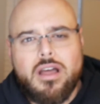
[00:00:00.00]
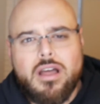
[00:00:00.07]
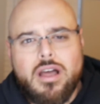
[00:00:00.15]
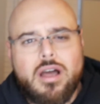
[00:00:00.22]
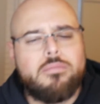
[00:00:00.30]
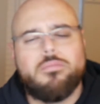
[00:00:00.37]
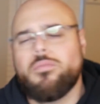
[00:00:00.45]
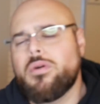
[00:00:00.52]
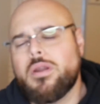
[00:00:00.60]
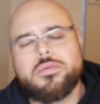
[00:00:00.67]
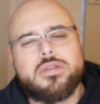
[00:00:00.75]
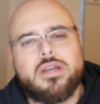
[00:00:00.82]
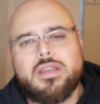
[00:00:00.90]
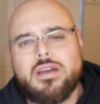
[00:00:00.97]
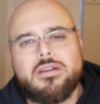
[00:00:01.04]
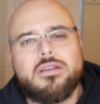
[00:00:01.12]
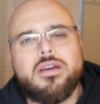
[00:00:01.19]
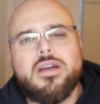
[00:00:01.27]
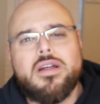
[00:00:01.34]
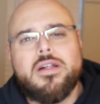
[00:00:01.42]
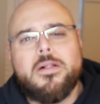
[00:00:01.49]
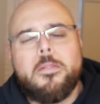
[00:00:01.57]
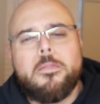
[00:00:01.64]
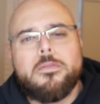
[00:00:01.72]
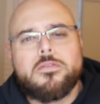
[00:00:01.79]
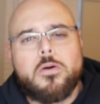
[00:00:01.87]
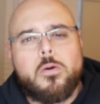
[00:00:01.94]
uh, went upside down.
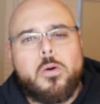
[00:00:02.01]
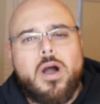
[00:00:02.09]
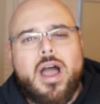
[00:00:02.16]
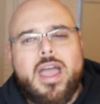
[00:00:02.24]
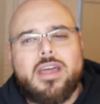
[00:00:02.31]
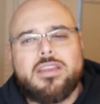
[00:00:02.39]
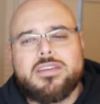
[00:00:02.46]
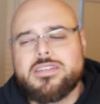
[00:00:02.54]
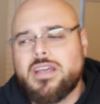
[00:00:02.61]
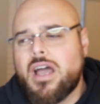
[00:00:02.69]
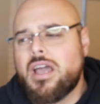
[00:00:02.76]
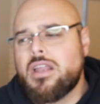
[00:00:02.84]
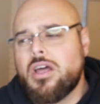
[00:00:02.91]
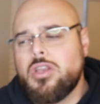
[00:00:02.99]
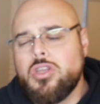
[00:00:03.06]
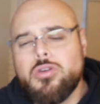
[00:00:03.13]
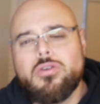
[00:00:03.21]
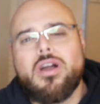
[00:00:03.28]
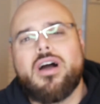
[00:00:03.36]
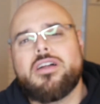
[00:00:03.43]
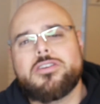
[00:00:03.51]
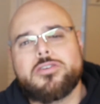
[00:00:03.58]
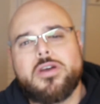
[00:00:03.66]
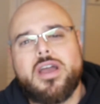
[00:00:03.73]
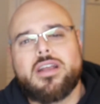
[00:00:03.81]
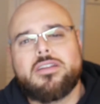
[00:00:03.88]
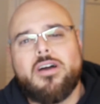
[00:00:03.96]
So I had to sign a new
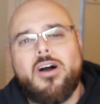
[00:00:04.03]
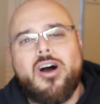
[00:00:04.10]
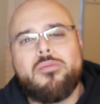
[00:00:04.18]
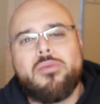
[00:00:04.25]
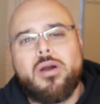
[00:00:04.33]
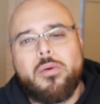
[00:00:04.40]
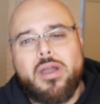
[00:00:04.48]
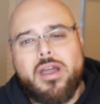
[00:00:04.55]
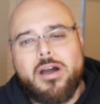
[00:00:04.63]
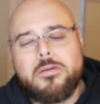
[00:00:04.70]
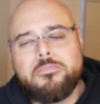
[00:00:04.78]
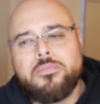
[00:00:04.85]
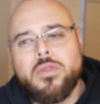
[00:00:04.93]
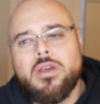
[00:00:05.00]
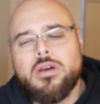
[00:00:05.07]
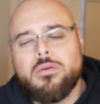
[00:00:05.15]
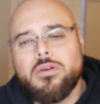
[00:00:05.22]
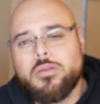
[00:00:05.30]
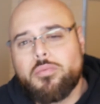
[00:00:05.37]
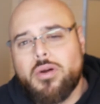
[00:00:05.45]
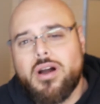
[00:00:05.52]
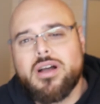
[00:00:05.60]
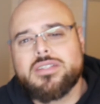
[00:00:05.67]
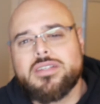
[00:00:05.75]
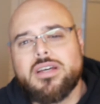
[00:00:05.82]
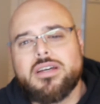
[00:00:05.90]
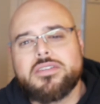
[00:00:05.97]
contract on my way out. When the
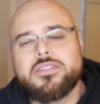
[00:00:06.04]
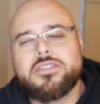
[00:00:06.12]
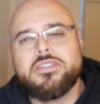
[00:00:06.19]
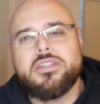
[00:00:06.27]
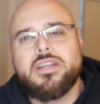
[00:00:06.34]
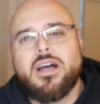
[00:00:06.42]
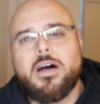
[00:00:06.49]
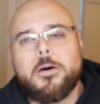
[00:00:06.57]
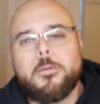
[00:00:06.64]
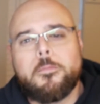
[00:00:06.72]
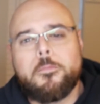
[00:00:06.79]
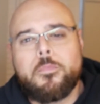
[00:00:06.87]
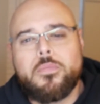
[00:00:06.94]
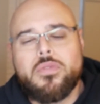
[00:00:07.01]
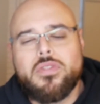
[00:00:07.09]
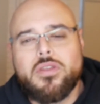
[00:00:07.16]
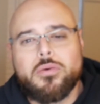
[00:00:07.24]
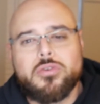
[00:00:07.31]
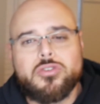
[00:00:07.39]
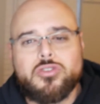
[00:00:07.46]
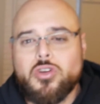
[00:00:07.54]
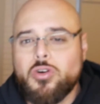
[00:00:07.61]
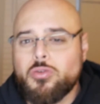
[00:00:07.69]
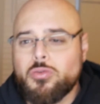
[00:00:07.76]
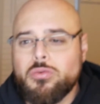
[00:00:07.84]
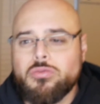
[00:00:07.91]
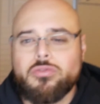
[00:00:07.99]
process, um, there was no
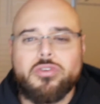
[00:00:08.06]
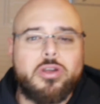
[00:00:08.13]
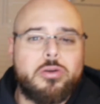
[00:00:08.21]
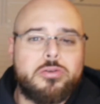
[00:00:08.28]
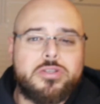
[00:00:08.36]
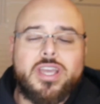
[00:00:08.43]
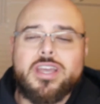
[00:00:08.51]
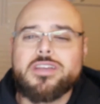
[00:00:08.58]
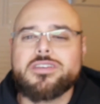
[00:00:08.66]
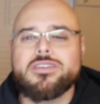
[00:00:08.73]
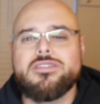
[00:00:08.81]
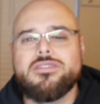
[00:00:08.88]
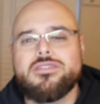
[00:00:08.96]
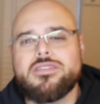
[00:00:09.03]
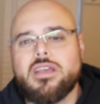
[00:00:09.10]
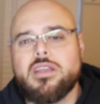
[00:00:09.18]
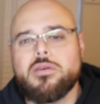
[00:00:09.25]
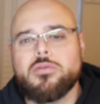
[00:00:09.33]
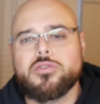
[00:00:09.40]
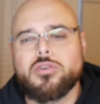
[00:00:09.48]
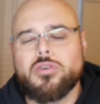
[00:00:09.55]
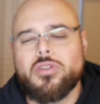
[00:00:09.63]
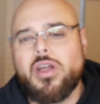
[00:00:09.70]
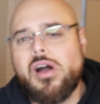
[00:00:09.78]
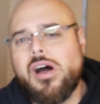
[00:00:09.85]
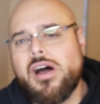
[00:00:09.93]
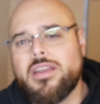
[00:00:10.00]
room for negotiations, and it was early
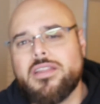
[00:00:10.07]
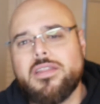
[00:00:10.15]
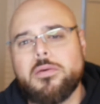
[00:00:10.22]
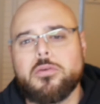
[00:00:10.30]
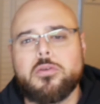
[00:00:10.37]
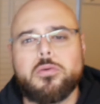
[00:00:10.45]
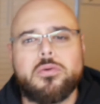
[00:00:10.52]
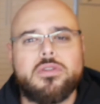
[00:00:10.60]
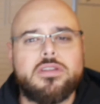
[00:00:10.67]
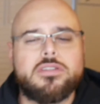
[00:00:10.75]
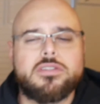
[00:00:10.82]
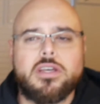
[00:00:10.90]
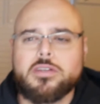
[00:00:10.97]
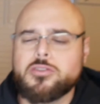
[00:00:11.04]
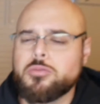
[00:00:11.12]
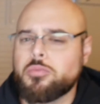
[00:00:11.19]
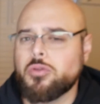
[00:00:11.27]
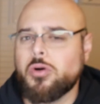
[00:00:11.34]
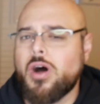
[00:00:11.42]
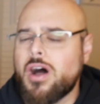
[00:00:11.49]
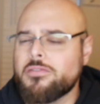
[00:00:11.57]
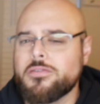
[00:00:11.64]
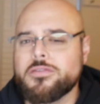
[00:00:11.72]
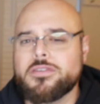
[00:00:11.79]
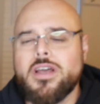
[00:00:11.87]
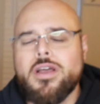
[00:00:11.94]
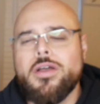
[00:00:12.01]
on, and they were doing these like super low
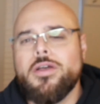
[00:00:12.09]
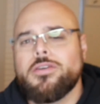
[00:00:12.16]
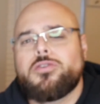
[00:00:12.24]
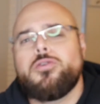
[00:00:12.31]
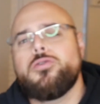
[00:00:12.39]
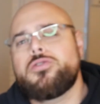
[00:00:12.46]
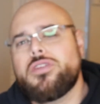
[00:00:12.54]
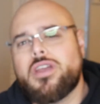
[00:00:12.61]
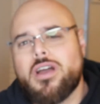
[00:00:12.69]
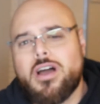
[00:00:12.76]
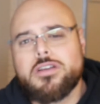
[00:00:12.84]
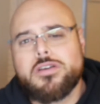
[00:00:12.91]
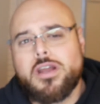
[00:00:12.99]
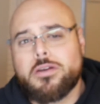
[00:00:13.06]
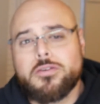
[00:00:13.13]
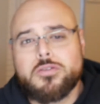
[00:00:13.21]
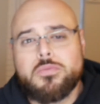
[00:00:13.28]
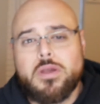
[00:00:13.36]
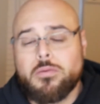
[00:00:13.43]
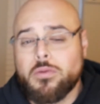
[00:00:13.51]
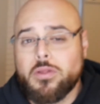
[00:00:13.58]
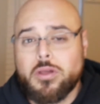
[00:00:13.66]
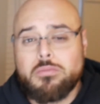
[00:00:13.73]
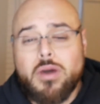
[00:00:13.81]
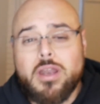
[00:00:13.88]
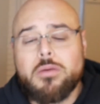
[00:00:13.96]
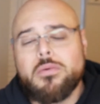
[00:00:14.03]
offers. So usually contractors make really good
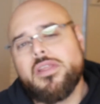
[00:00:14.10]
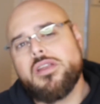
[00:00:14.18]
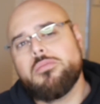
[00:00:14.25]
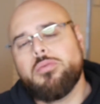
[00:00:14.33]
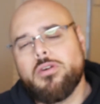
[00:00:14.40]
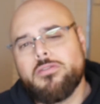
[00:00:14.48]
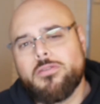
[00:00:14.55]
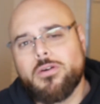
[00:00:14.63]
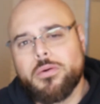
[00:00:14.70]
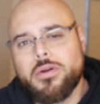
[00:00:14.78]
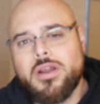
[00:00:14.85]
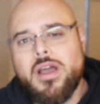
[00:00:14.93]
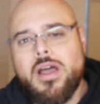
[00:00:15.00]
money when they deploy forward,